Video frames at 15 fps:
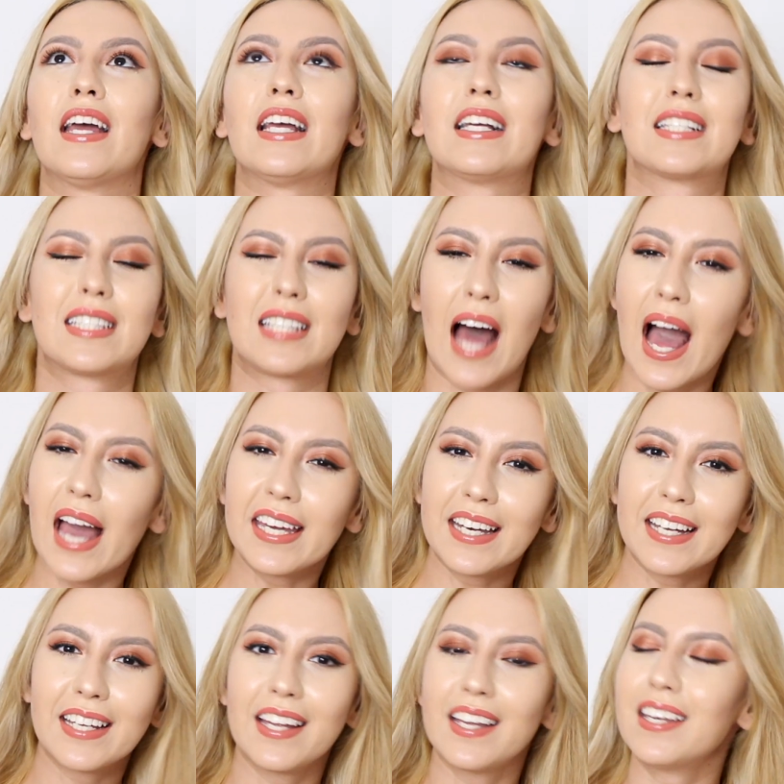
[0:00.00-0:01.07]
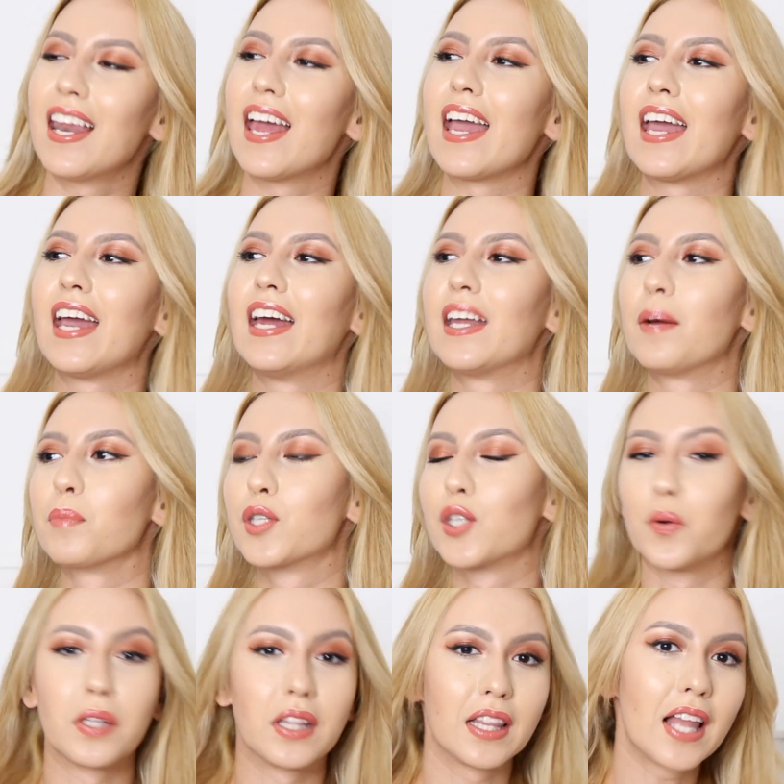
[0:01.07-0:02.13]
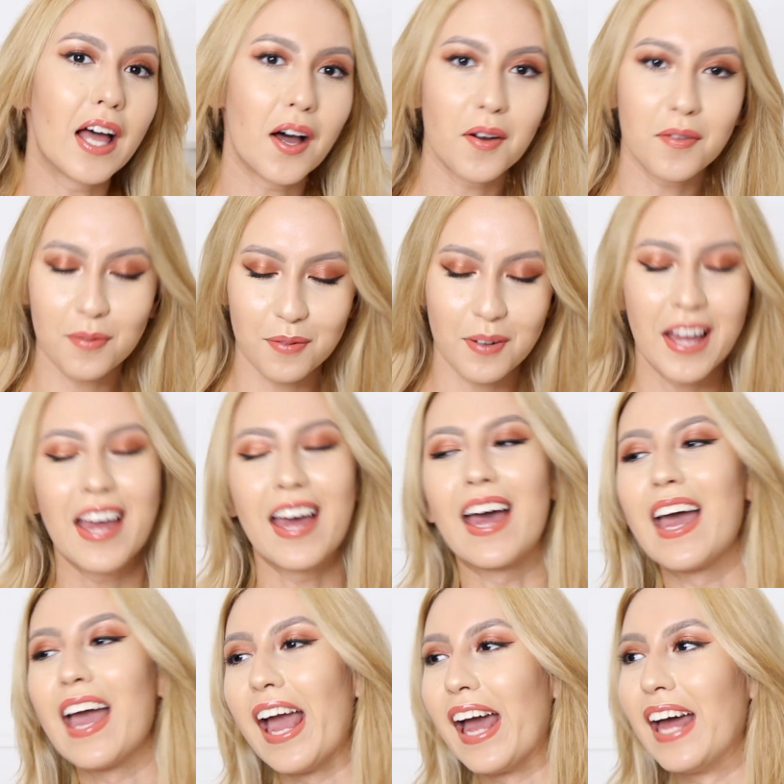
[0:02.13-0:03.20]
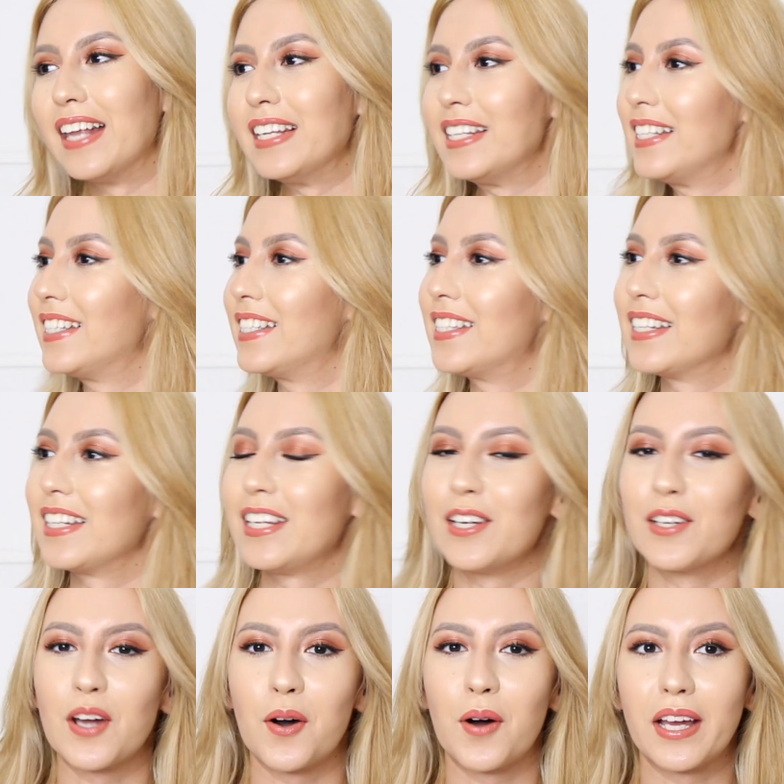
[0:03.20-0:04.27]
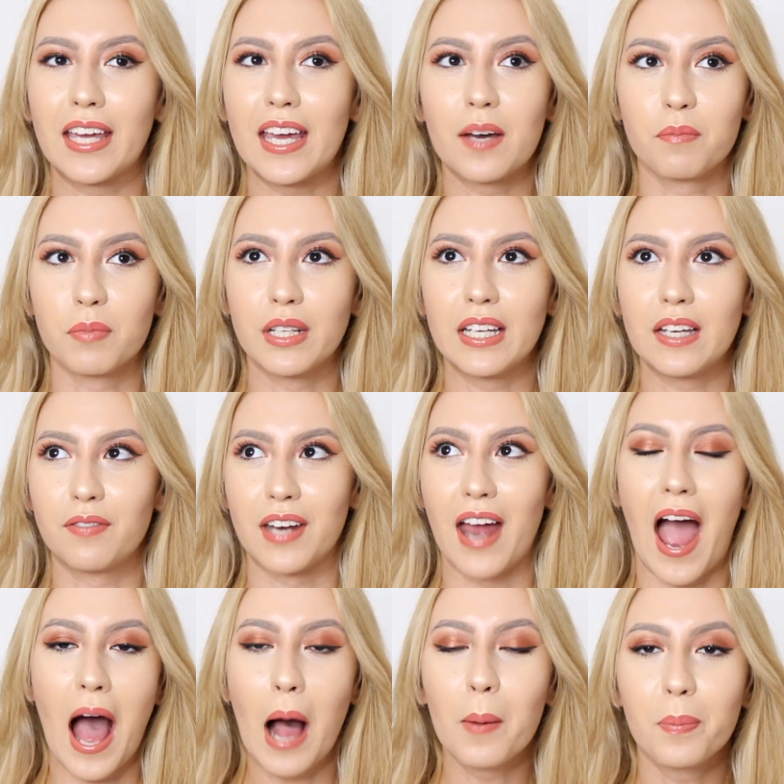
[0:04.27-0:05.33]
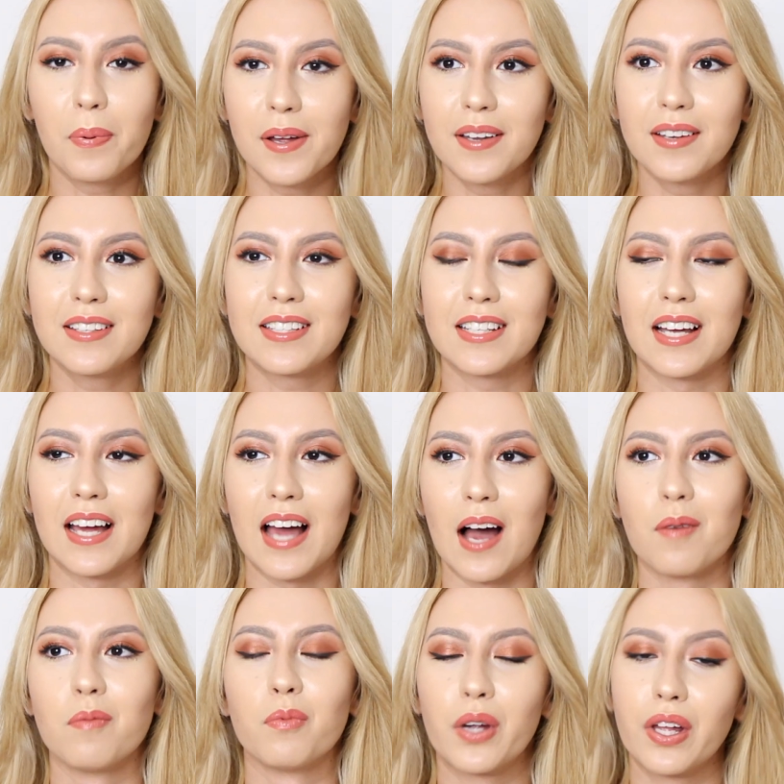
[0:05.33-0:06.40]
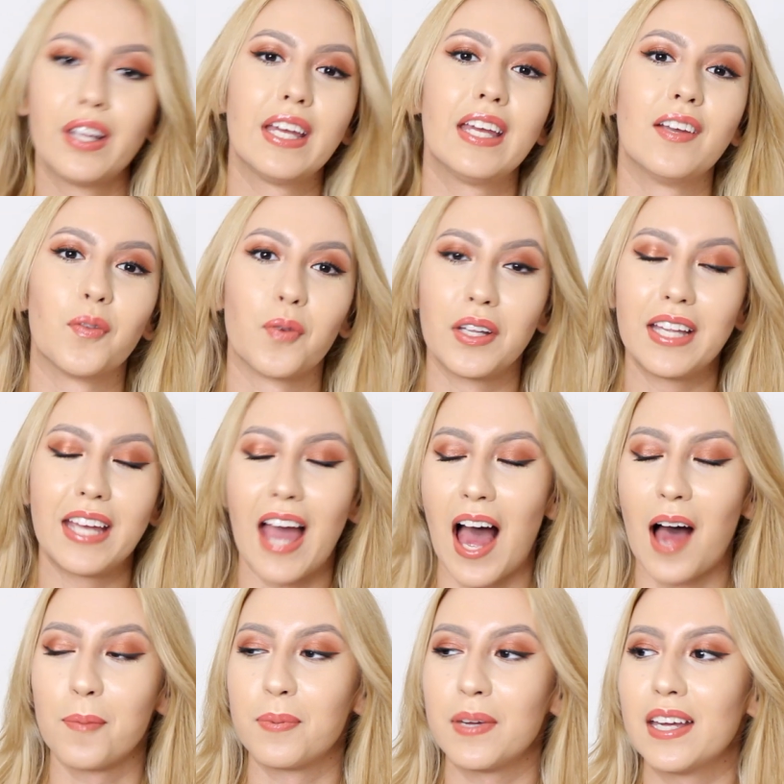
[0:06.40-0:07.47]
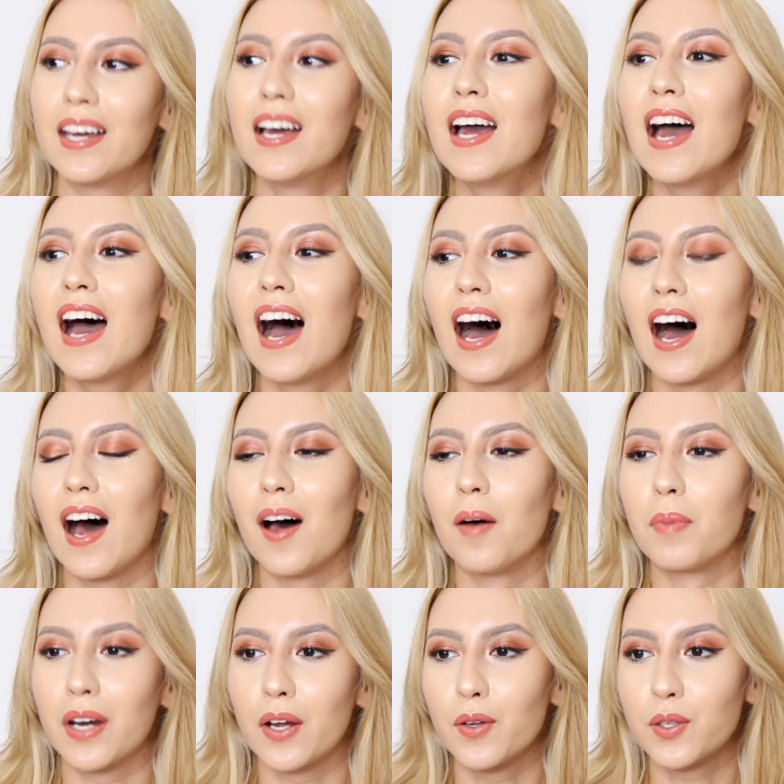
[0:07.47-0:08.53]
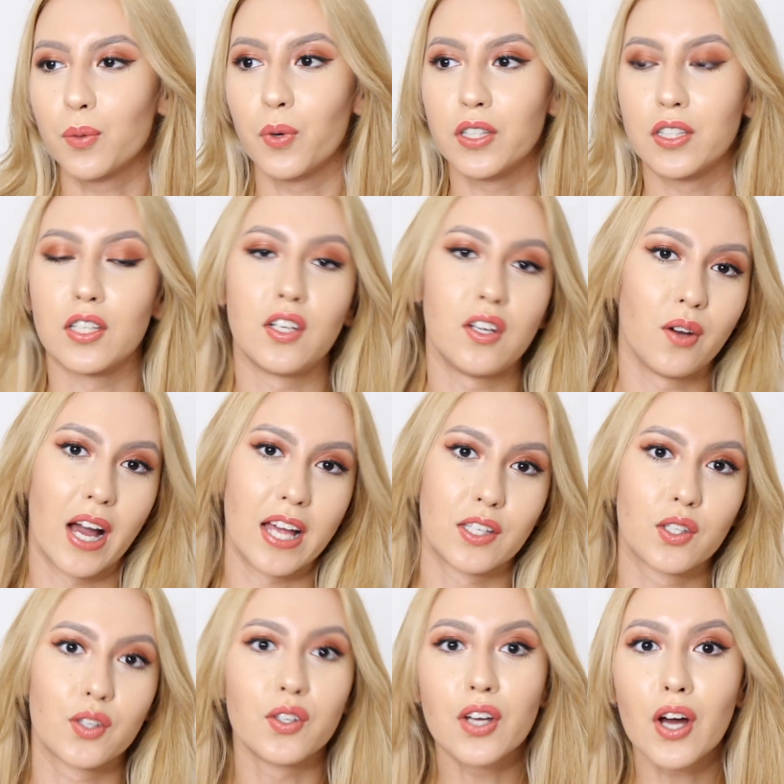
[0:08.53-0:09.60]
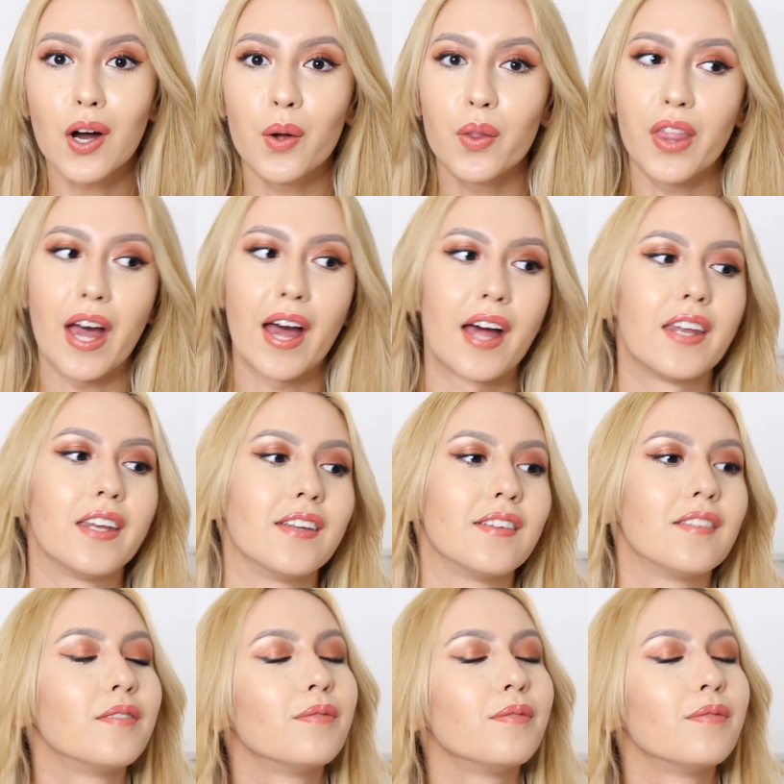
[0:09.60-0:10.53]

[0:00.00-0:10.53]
excited and I'm so in love and you know I can't believe it happened I'm really really happy uh, but I also wanted you guys to know that